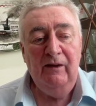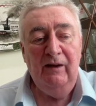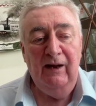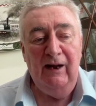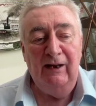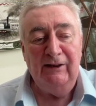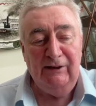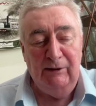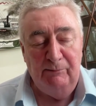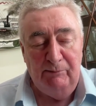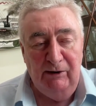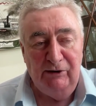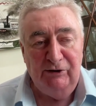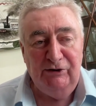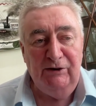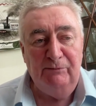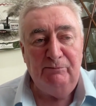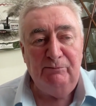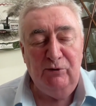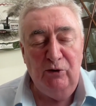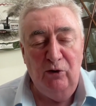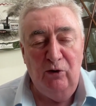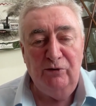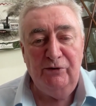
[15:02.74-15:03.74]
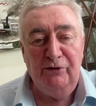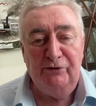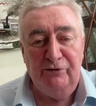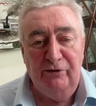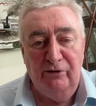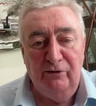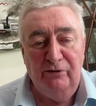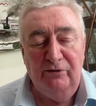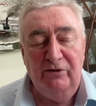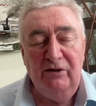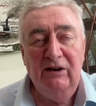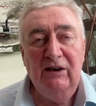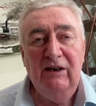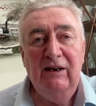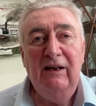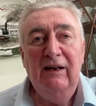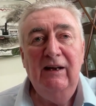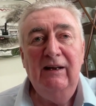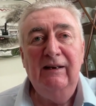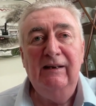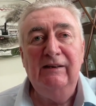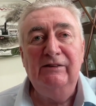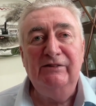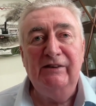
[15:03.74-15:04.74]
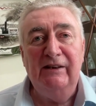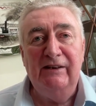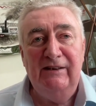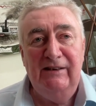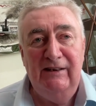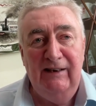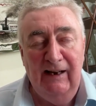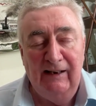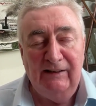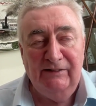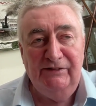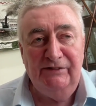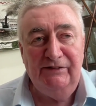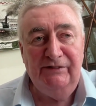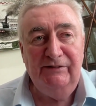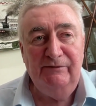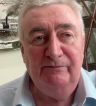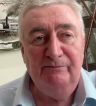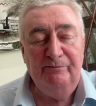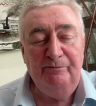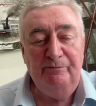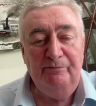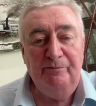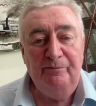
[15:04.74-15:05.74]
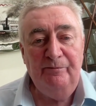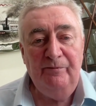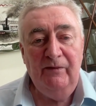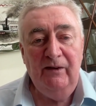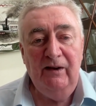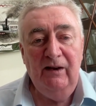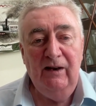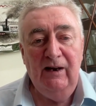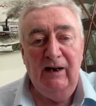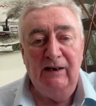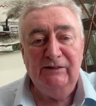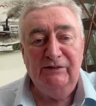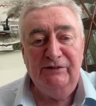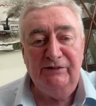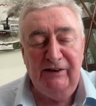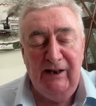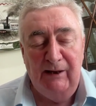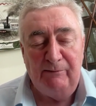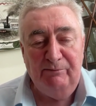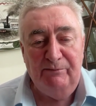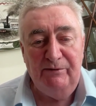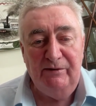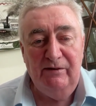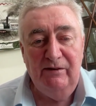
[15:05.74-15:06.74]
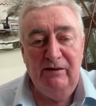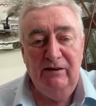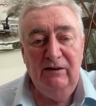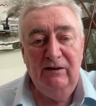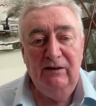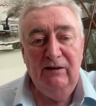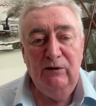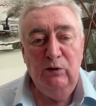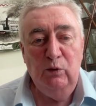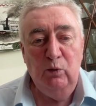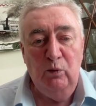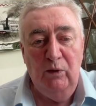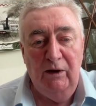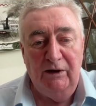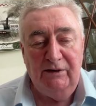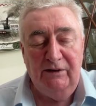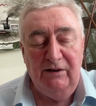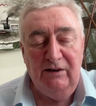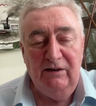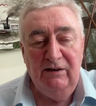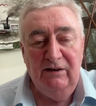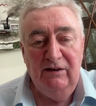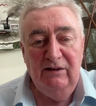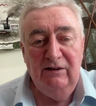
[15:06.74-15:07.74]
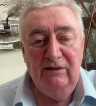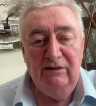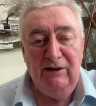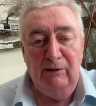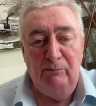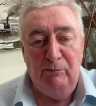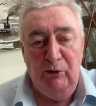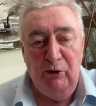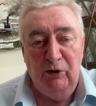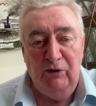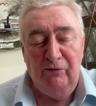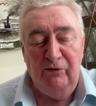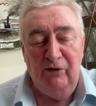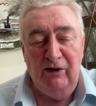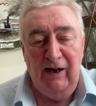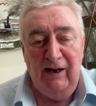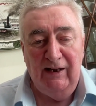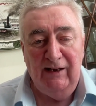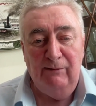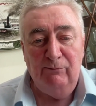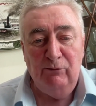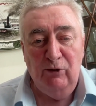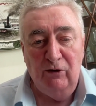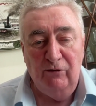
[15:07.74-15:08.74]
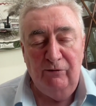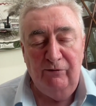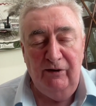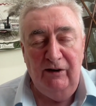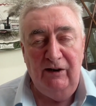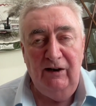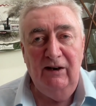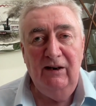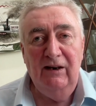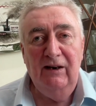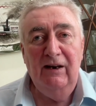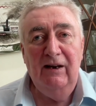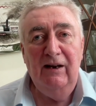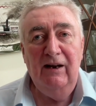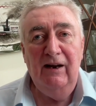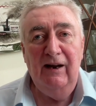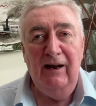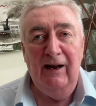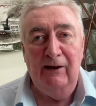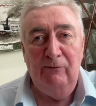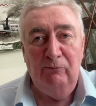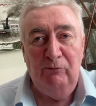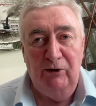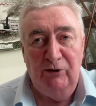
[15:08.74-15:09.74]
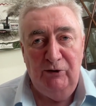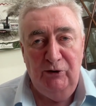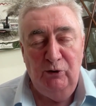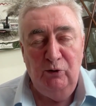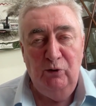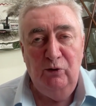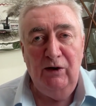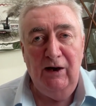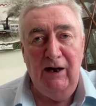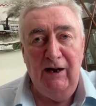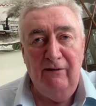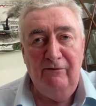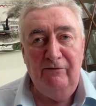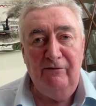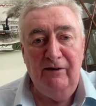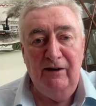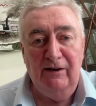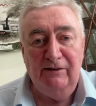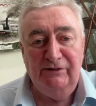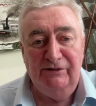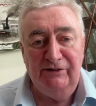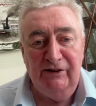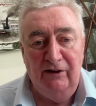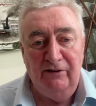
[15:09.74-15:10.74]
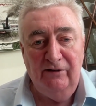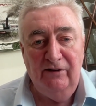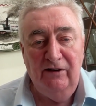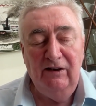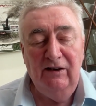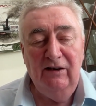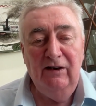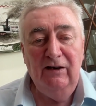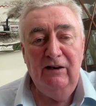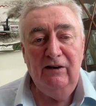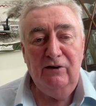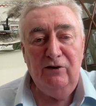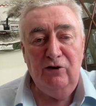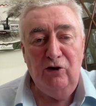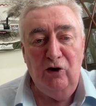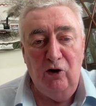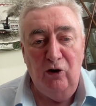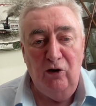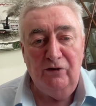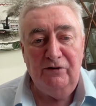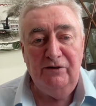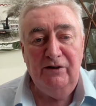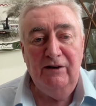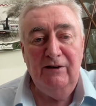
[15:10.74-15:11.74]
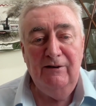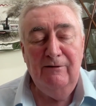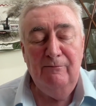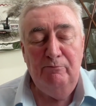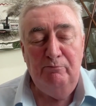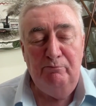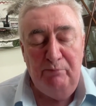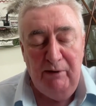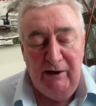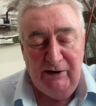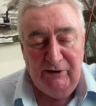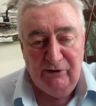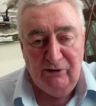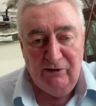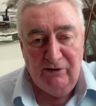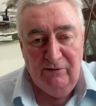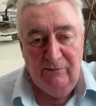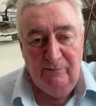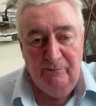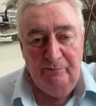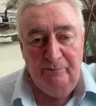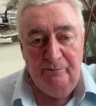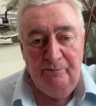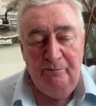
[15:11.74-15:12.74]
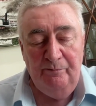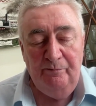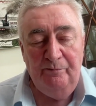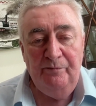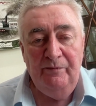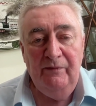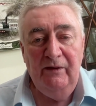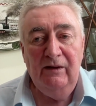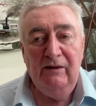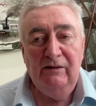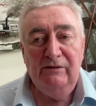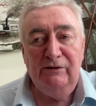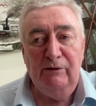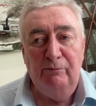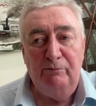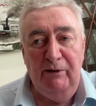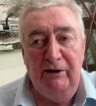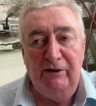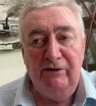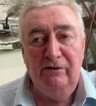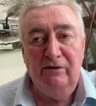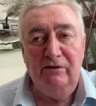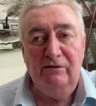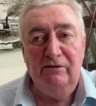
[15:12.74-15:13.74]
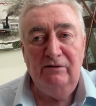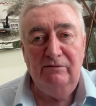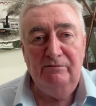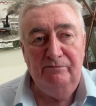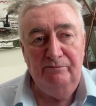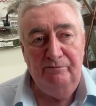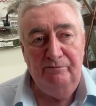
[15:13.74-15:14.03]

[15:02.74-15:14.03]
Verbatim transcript: And the bishop told the truth. He said, yes, I slept with the beautiful Annie Murphy, and we do have a son called Peter. So Peter,